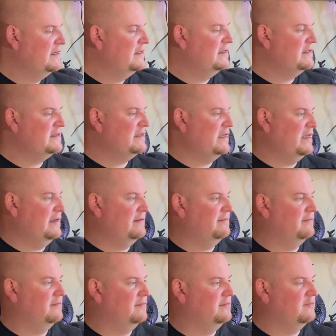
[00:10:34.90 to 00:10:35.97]

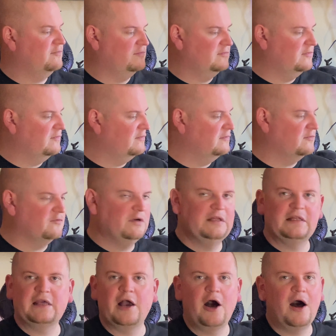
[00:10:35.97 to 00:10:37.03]
seem
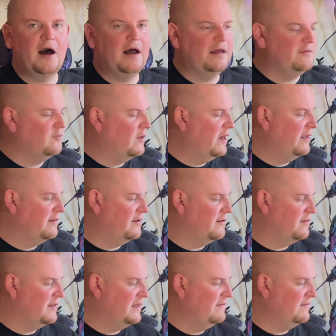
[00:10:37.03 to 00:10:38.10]
really odd why they're
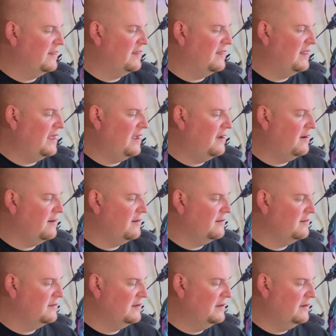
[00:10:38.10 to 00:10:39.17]
even there
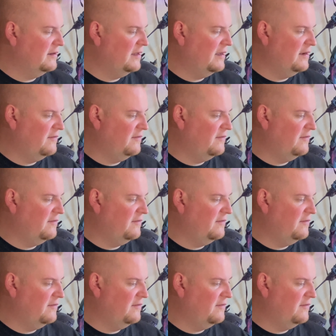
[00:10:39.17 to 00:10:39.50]
in a lot of